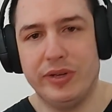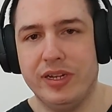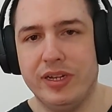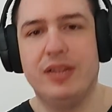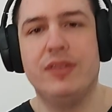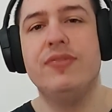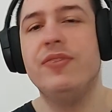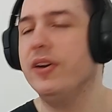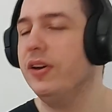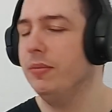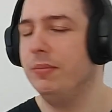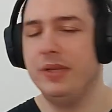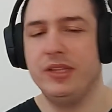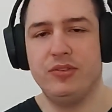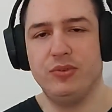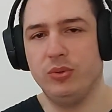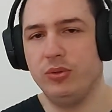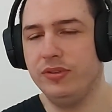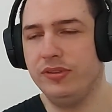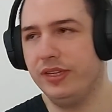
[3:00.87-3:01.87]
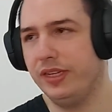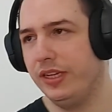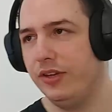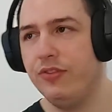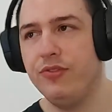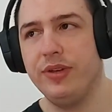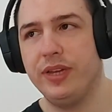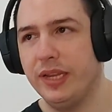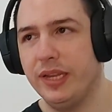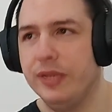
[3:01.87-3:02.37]
like far metal that I
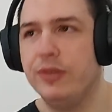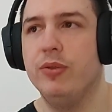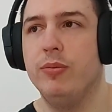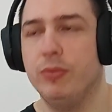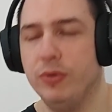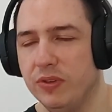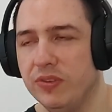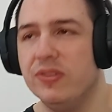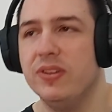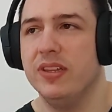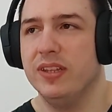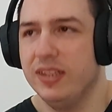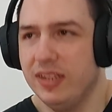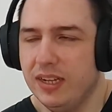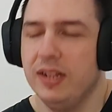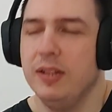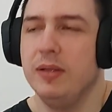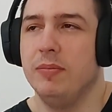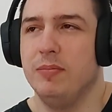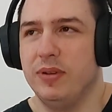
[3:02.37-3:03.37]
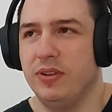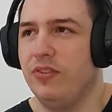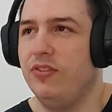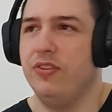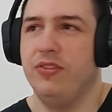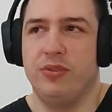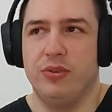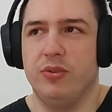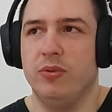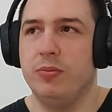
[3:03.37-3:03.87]
usually like the most, but just
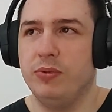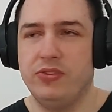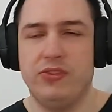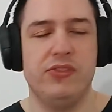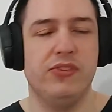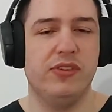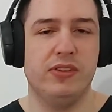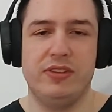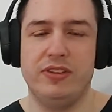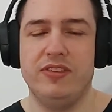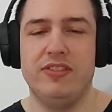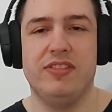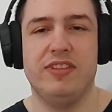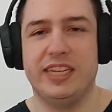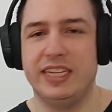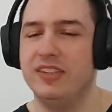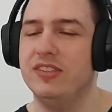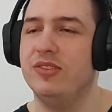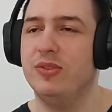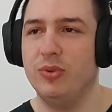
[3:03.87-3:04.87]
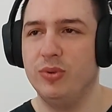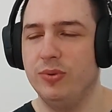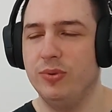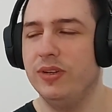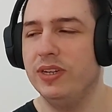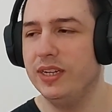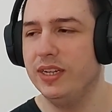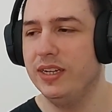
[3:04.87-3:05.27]
the composition of this is like so